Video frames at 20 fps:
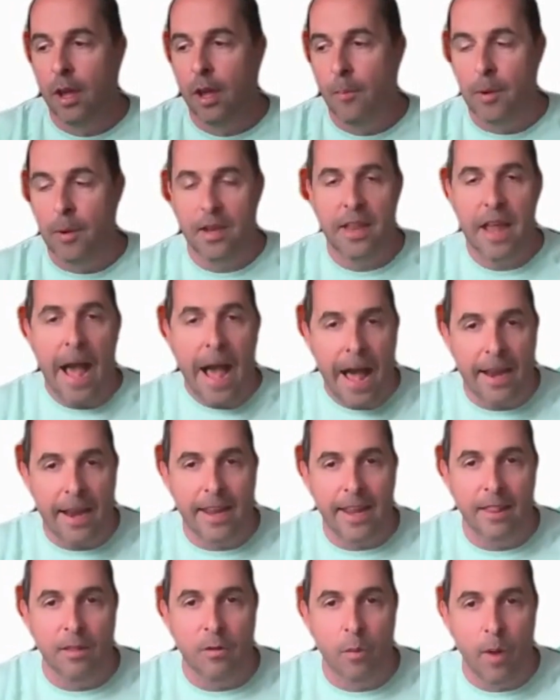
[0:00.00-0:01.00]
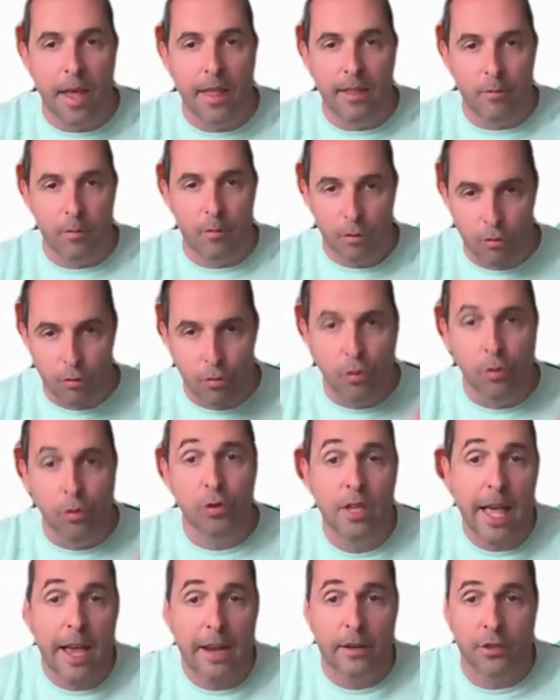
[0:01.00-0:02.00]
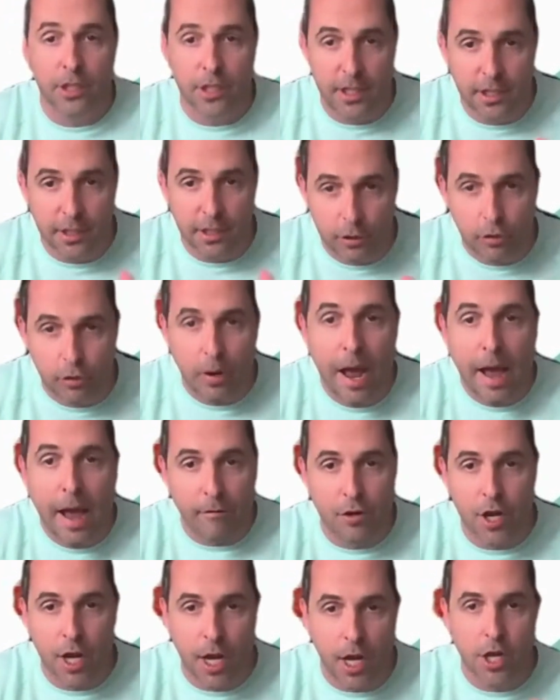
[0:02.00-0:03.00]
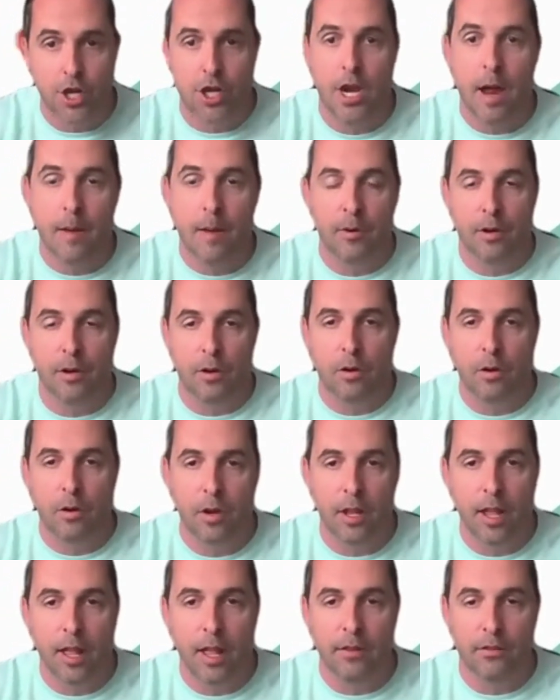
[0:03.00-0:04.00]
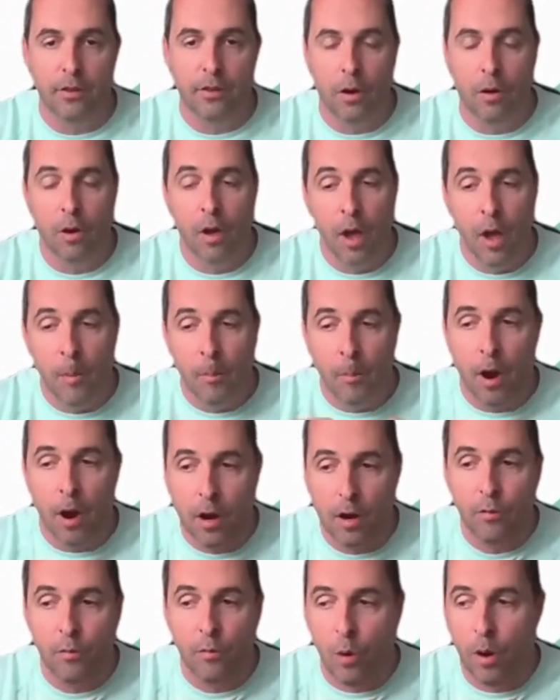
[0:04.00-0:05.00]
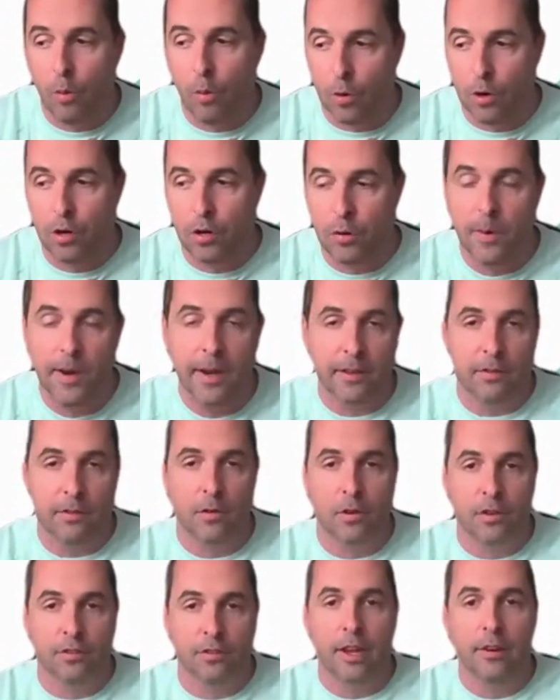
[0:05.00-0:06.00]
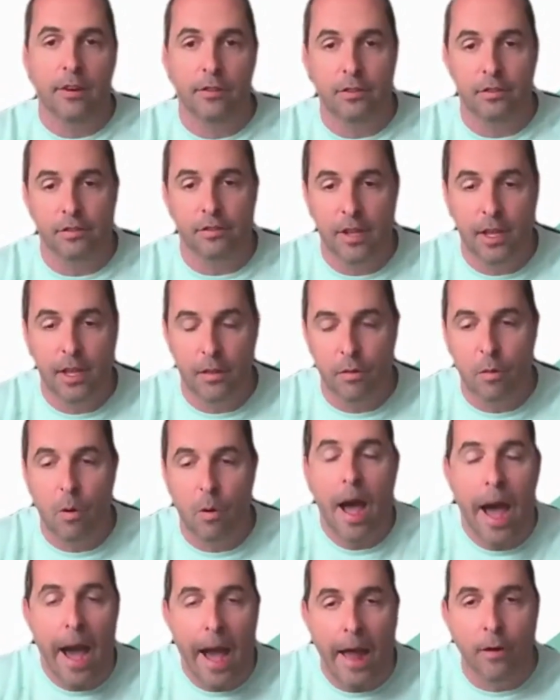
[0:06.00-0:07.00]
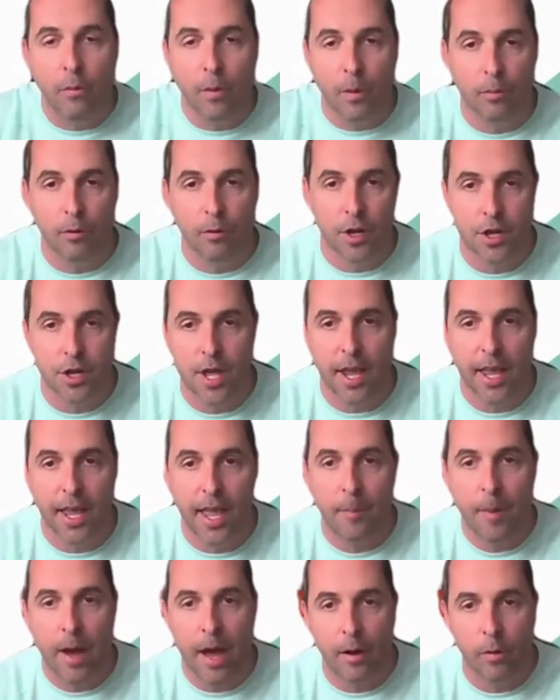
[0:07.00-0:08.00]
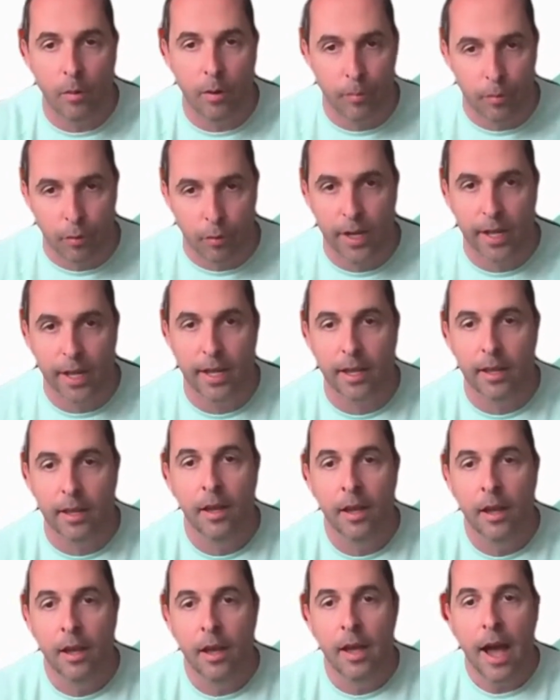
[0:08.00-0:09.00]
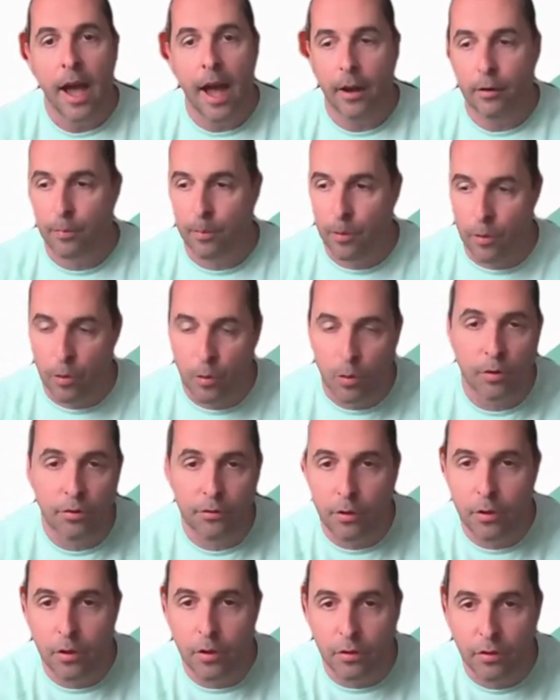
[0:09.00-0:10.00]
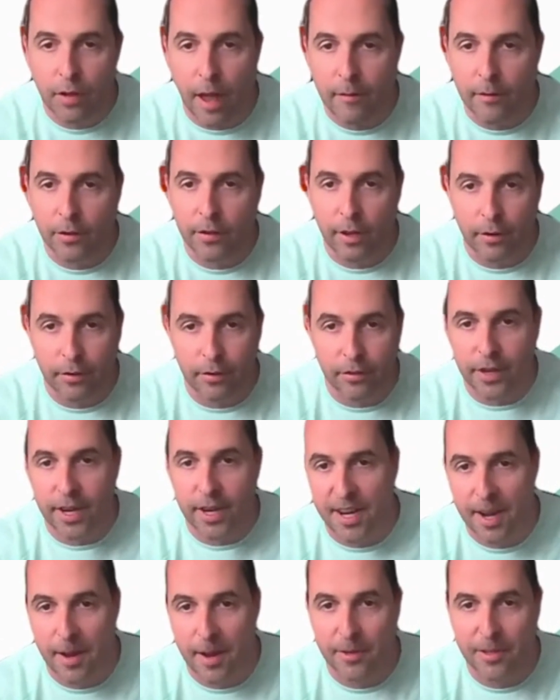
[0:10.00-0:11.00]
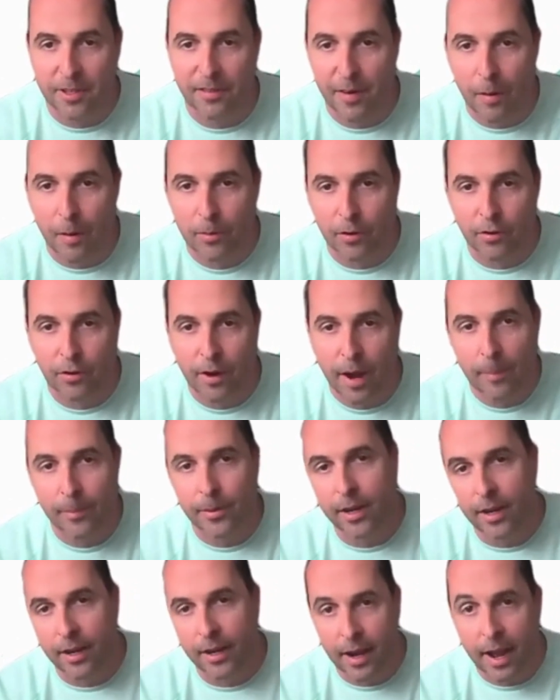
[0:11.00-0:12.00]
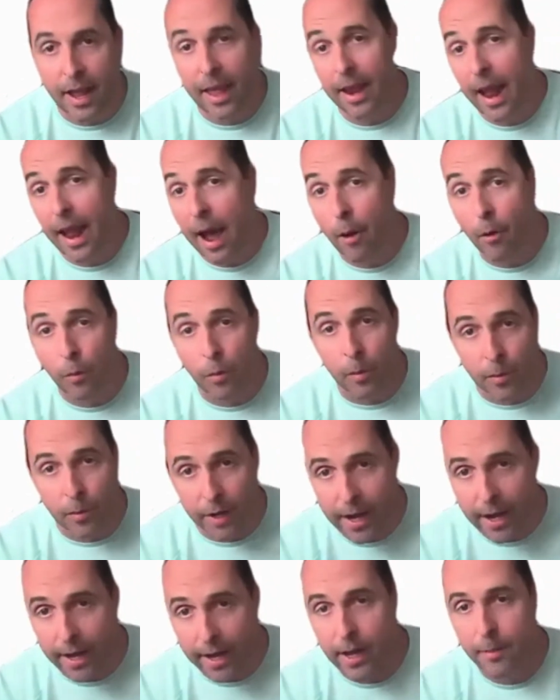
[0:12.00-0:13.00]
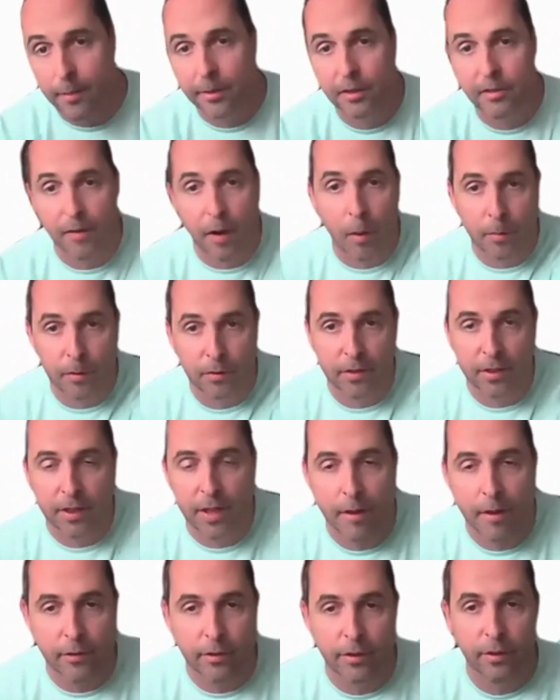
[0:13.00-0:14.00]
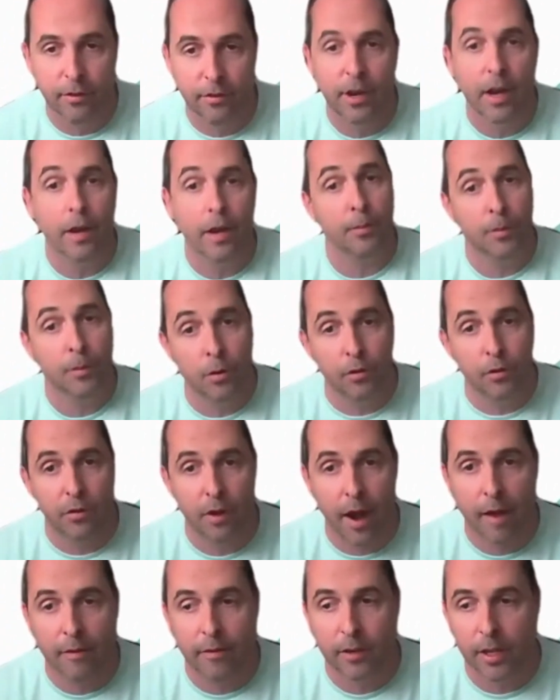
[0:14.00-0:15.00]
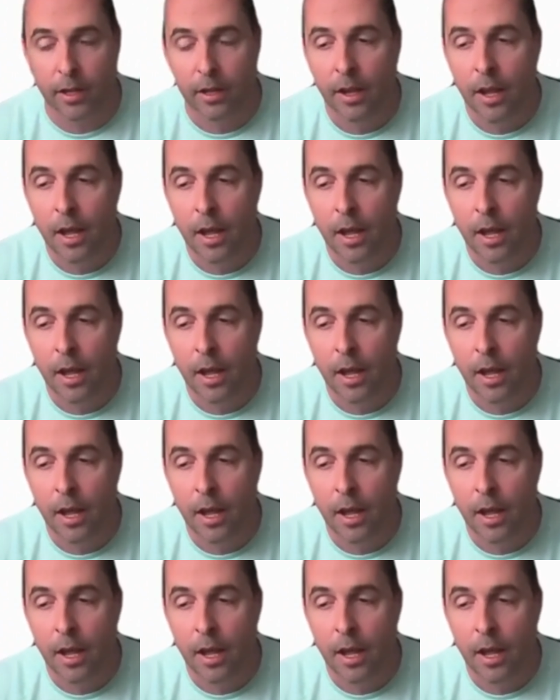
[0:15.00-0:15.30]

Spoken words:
but not in the way that we truly actually need to drive change and opportunity. And so part of what we're doing as an organization is thinking through, how do we bridge that gap? How do we bring entrepreneurs to those conversations that economic developers are happening, and how are we bringing economic developers to the conversations that entrepreneurs are having?